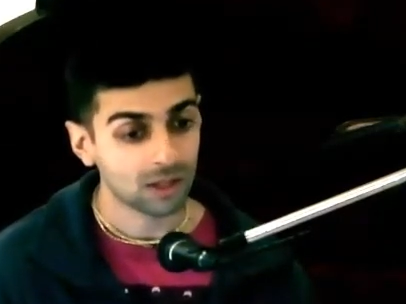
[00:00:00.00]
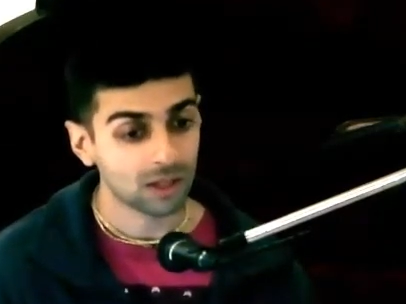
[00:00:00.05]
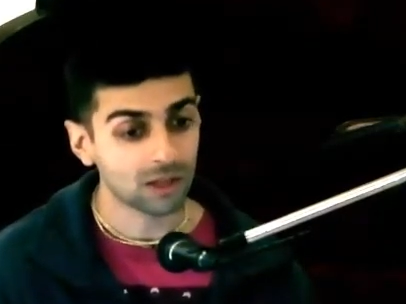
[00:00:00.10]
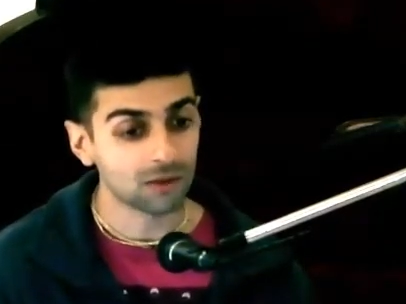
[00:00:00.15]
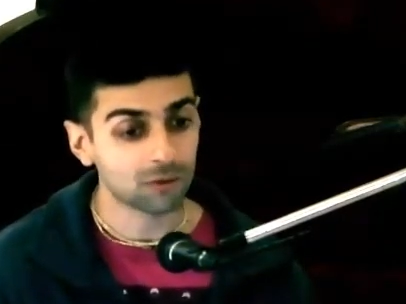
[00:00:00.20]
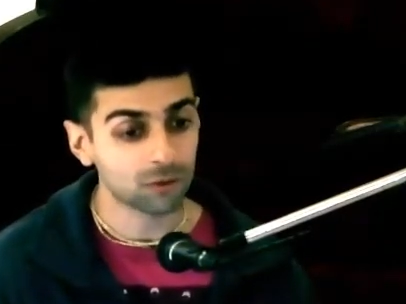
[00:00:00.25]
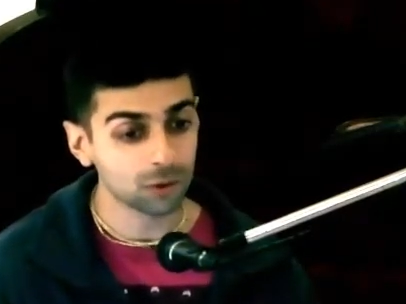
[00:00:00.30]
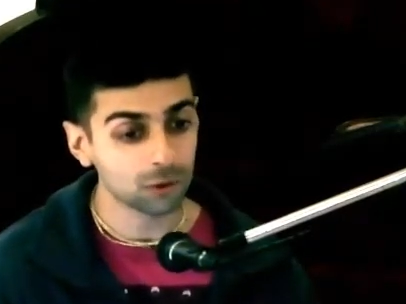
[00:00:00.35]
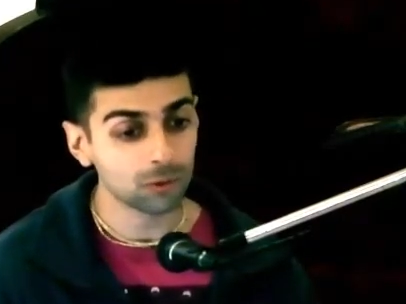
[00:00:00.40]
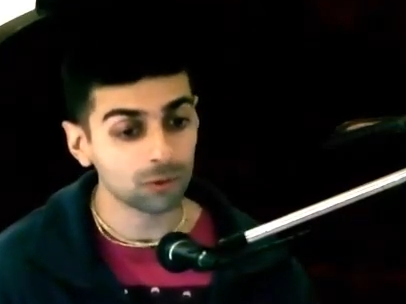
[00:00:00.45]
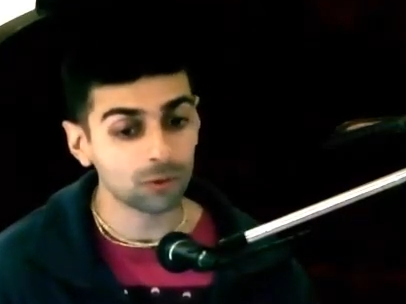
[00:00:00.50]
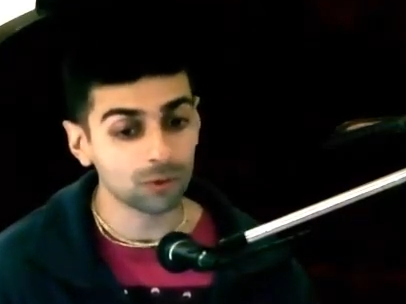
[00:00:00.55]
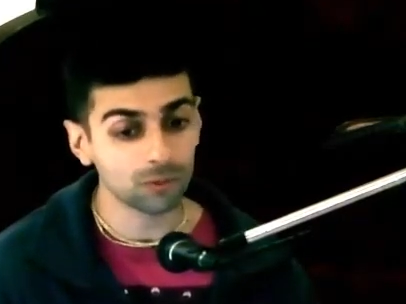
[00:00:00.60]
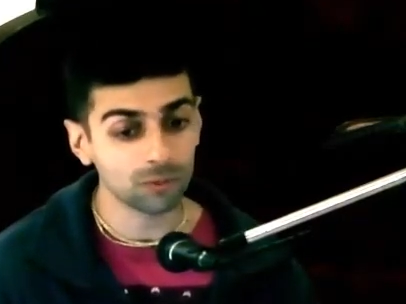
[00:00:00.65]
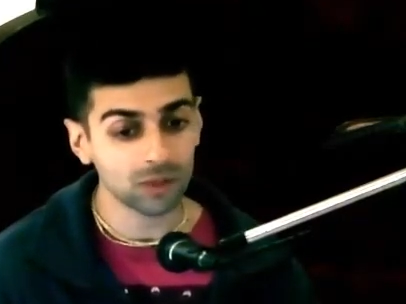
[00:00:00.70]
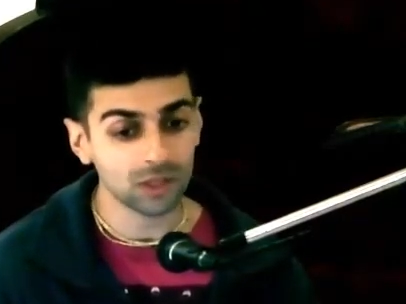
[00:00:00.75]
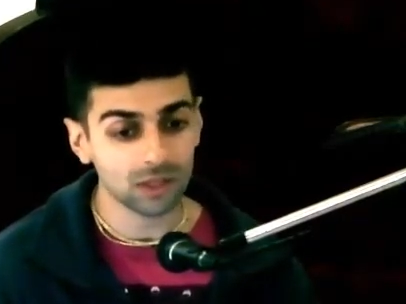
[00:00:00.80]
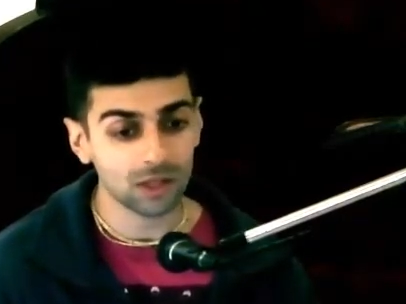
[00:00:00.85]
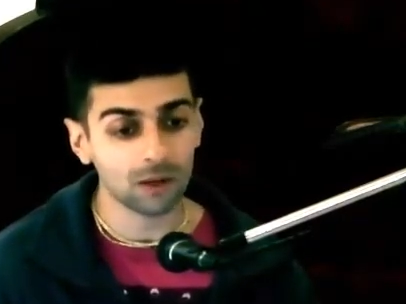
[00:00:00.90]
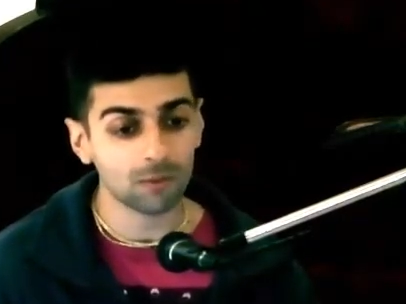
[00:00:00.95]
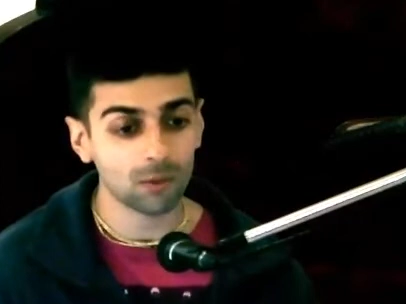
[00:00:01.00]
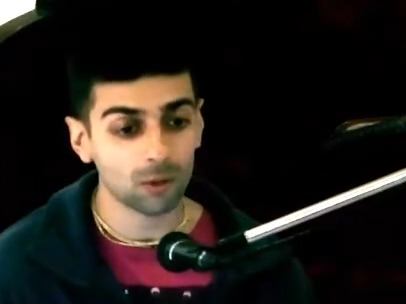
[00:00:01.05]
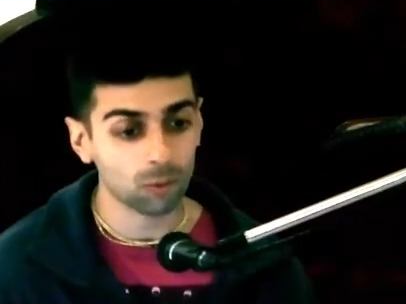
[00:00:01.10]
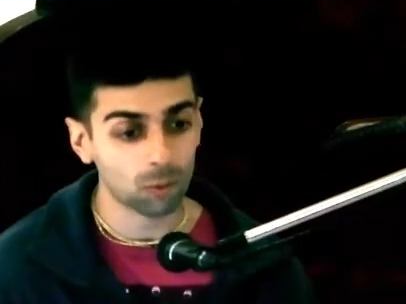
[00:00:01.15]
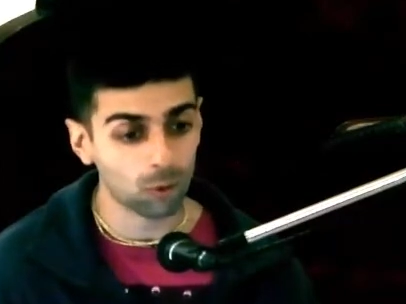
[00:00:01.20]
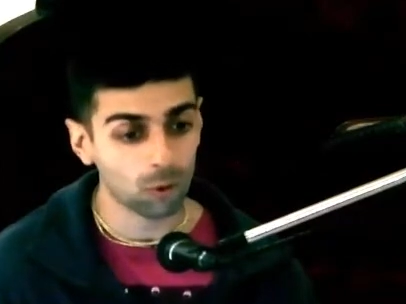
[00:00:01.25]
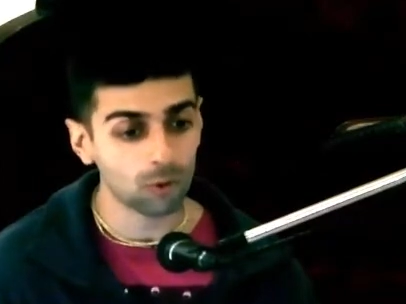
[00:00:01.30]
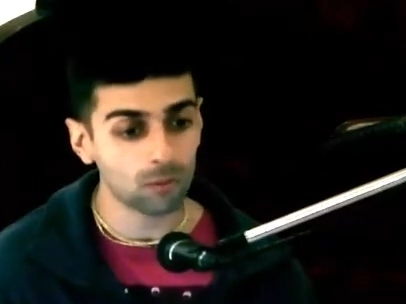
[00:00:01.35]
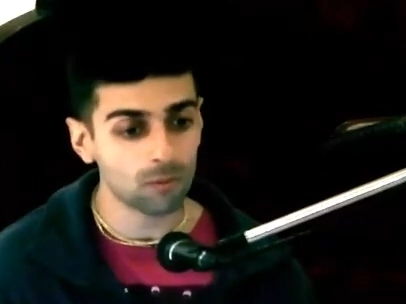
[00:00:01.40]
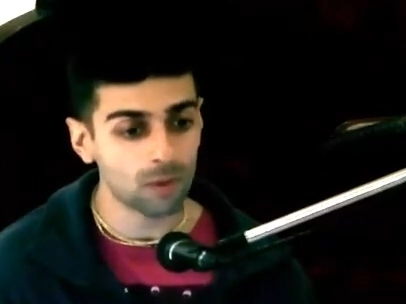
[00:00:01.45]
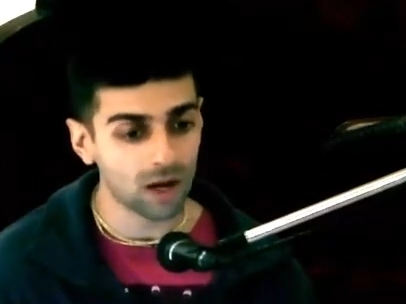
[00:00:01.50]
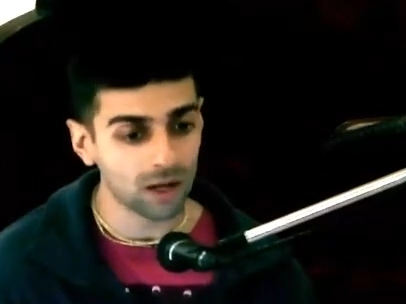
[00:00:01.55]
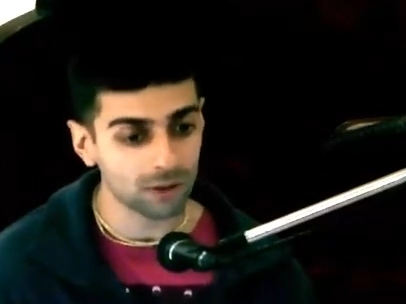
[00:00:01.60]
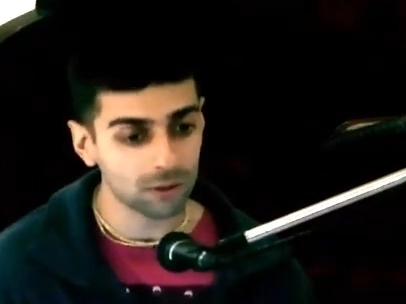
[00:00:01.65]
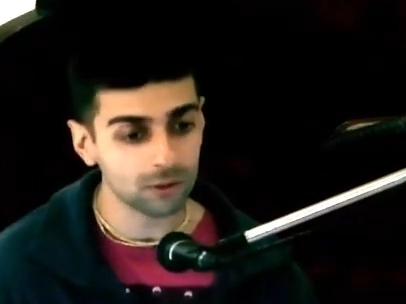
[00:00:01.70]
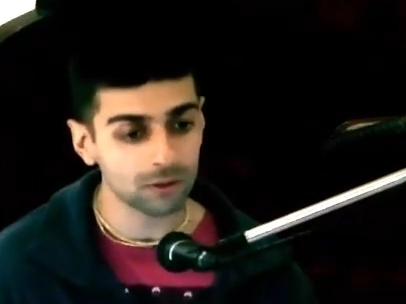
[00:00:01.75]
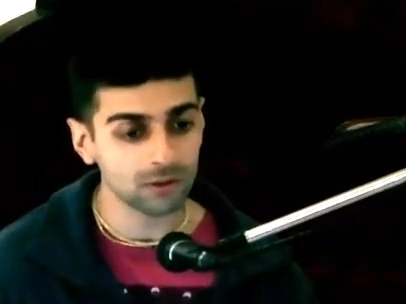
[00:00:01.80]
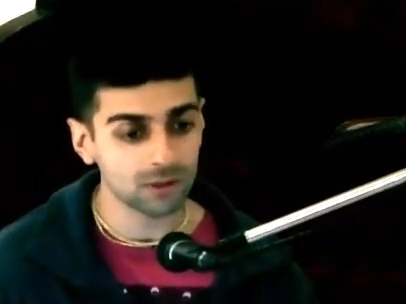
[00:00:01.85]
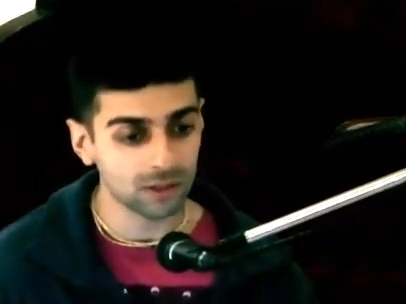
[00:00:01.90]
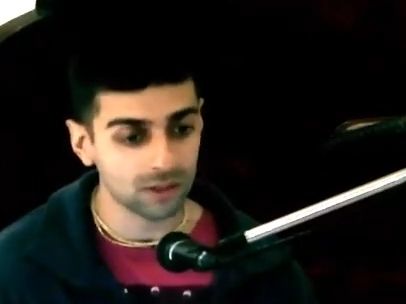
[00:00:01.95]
If you become a role model,